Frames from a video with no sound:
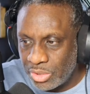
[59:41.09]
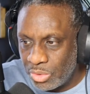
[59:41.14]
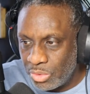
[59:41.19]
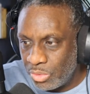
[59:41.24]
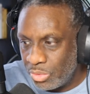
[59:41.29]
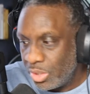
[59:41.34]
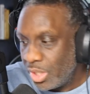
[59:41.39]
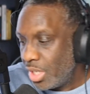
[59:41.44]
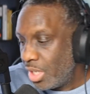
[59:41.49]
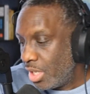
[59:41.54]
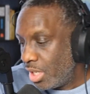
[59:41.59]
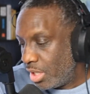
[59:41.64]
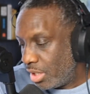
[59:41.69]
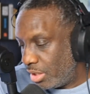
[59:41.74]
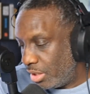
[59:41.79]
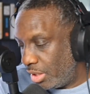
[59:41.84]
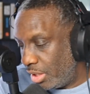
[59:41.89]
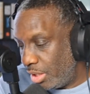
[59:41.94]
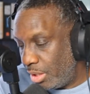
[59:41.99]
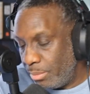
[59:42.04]
So
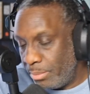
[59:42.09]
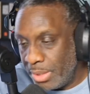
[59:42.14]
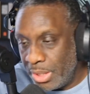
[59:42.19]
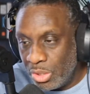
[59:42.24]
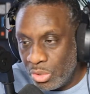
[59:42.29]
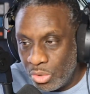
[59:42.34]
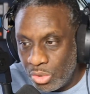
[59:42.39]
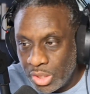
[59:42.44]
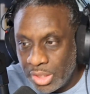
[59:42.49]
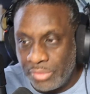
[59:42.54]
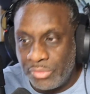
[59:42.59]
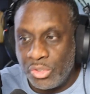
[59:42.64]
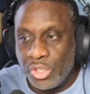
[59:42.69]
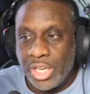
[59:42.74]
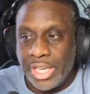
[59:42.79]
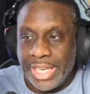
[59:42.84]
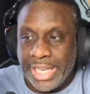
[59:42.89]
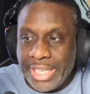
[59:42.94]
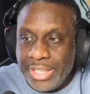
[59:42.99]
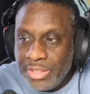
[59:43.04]
you need to be on. If
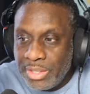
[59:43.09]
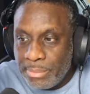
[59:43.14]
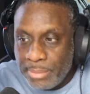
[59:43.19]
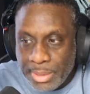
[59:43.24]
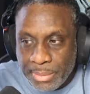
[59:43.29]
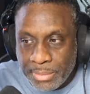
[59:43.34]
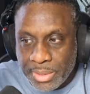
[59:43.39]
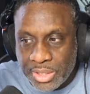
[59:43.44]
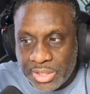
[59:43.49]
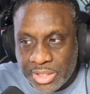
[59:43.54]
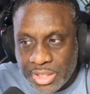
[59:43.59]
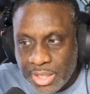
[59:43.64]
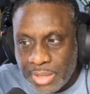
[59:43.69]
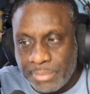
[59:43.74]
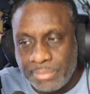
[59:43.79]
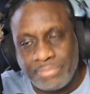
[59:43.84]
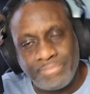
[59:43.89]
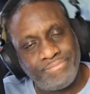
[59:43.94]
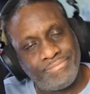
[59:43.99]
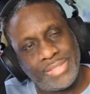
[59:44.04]
you're in the
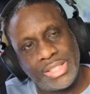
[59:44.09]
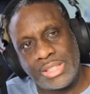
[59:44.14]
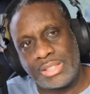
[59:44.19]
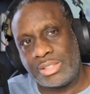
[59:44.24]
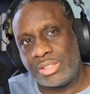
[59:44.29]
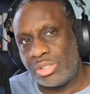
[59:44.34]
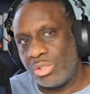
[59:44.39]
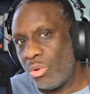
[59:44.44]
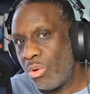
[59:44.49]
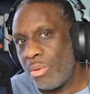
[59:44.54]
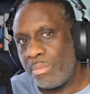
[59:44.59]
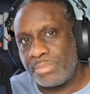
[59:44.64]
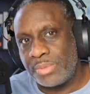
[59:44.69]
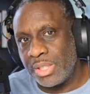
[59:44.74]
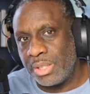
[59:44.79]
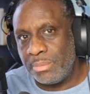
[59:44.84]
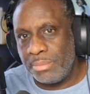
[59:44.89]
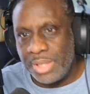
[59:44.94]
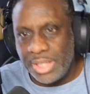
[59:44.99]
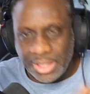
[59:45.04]
membership, just show
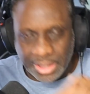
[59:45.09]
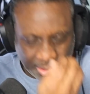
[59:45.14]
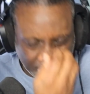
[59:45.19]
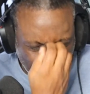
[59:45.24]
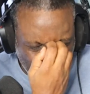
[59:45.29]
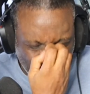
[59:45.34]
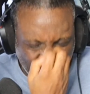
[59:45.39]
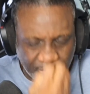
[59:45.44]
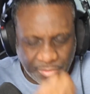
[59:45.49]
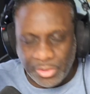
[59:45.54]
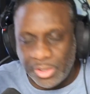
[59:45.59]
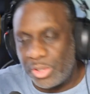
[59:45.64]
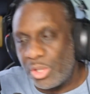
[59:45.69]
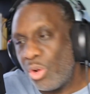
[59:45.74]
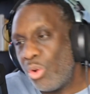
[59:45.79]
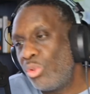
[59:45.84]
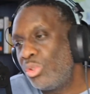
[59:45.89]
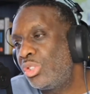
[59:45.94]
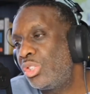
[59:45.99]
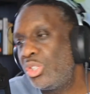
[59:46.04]
up to the meetings. But for
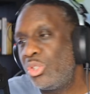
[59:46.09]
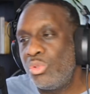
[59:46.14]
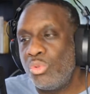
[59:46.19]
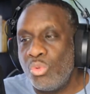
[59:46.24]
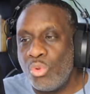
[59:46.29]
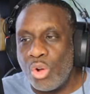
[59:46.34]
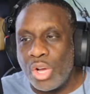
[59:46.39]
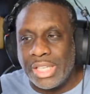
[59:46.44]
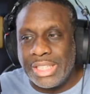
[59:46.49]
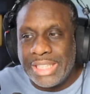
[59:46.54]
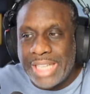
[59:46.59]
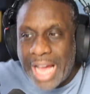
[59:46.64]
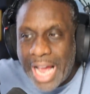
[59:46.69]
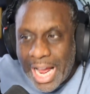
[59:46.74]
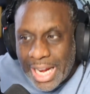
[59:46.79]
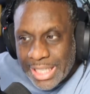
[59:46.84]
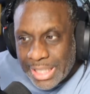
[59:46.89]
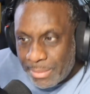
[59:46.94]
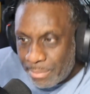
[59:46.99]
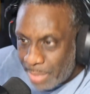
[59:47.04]
those of you who are
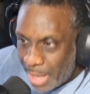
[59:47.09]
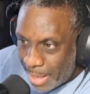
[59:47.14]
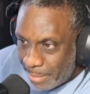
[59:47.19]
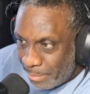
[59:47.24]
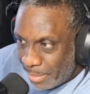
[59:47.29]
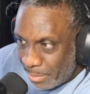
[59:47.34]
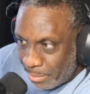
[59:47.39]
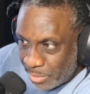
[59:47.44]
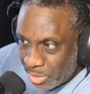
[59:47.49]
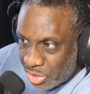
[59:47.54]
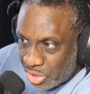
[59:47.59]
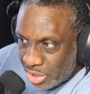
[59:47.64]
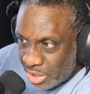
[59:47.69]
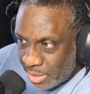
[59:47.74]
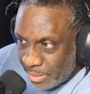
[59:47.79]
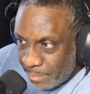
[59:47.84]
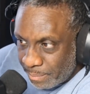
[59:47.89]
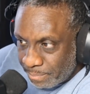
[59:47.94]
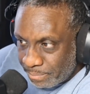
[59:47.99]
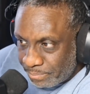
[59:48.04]
not in my
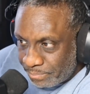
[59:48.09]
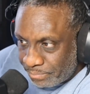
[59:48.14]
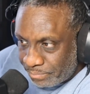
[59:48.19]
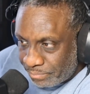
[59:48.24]
membership